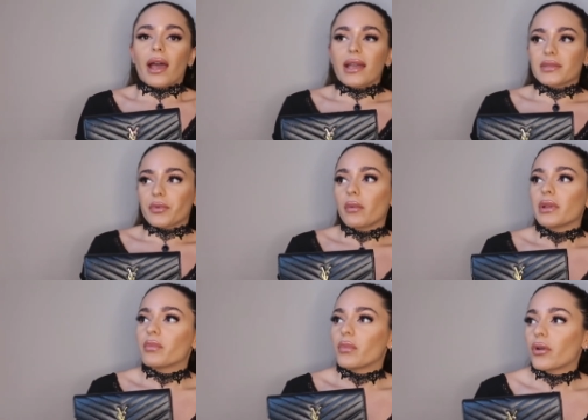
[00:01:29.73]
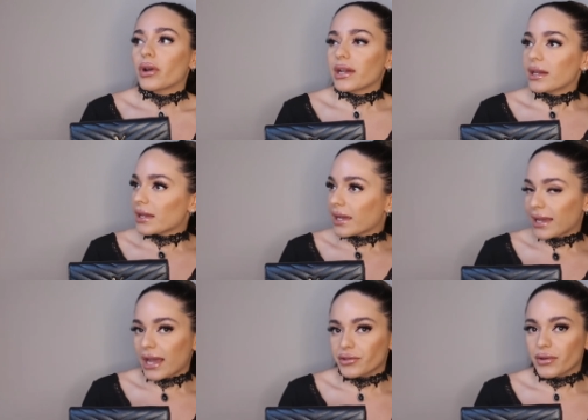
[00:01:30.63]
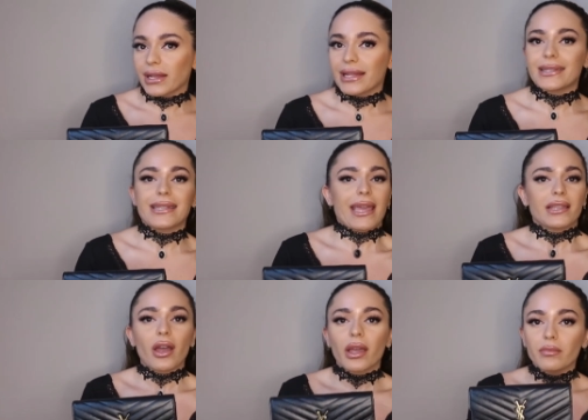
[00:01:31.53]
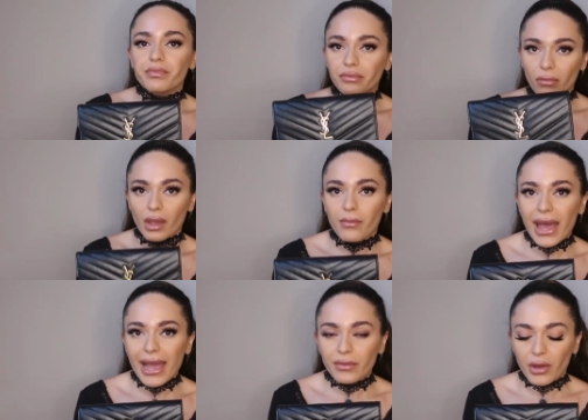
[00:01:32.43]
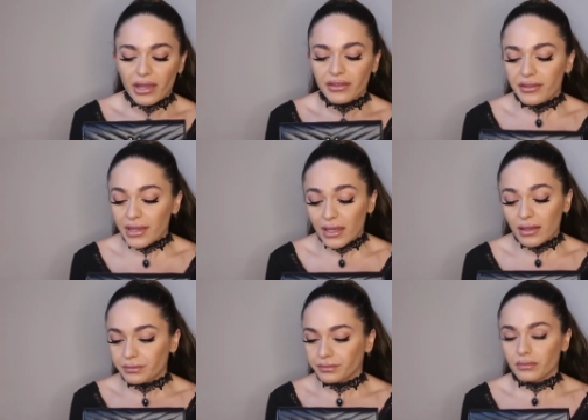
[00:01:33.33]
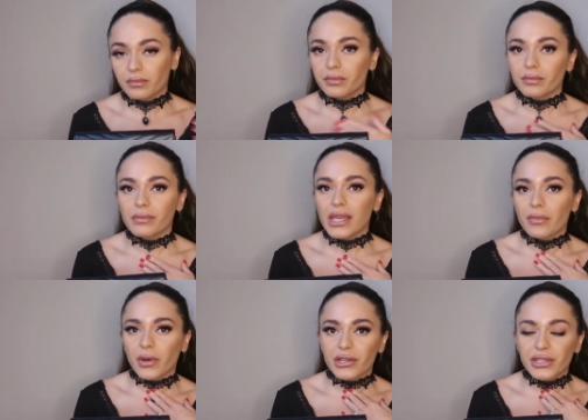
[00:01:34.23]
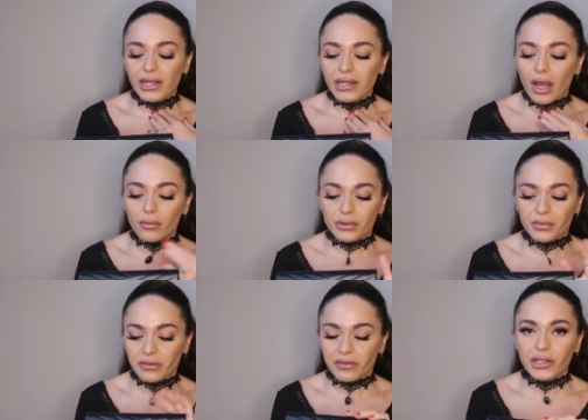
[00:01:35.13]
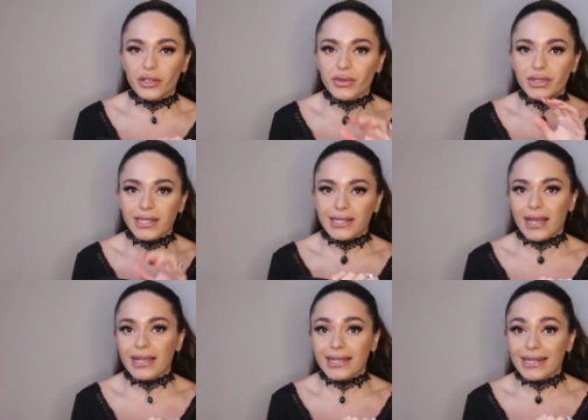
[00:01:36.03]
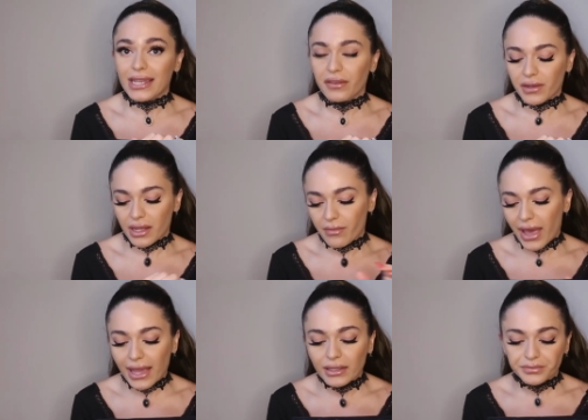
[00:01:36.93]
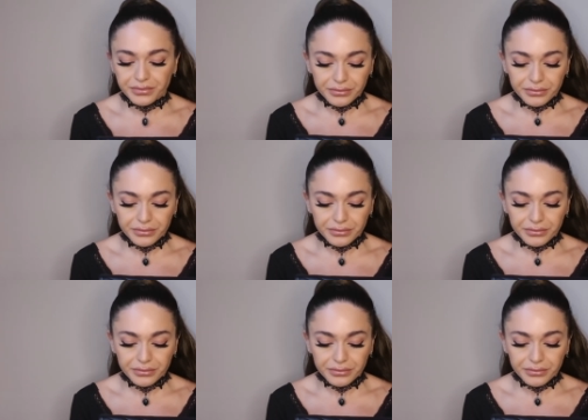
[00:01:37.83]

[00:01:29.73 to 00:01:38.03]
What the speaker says: it's probably more like casual and daytime bag, but I think, me personally, I would prefer to use this as an evening bag.